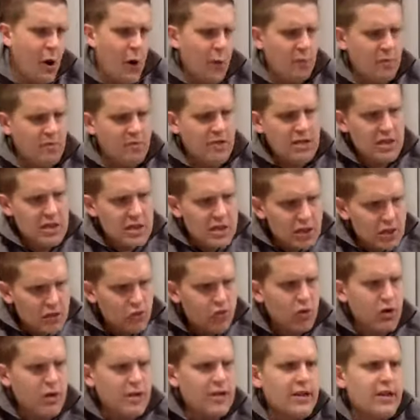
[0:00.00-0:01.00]
I mean, this
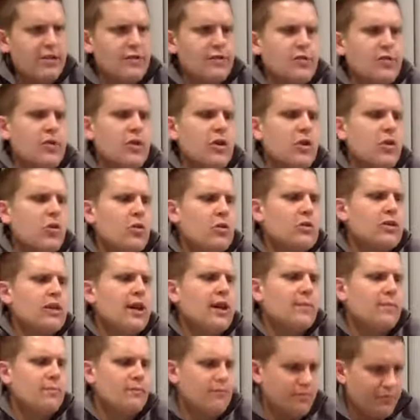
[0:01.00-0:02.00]
one definitely holds
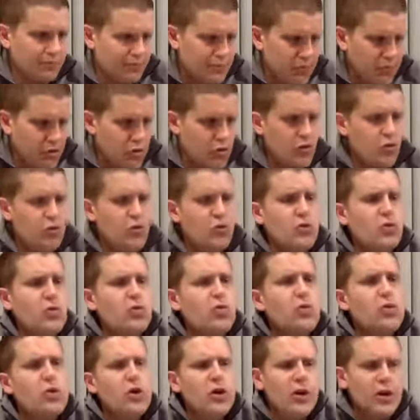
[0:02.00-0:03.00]
up
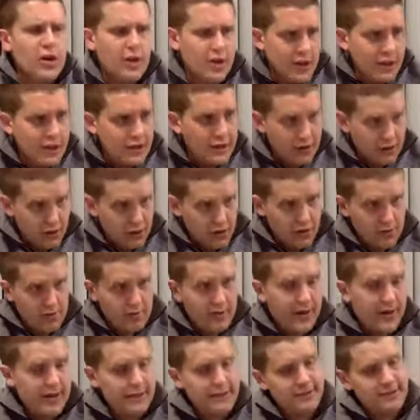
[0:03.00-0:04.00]
to the good
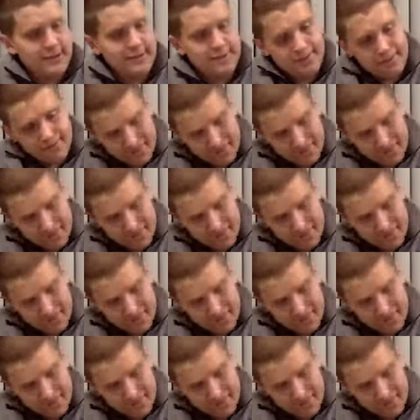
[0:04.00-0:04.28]
bottle.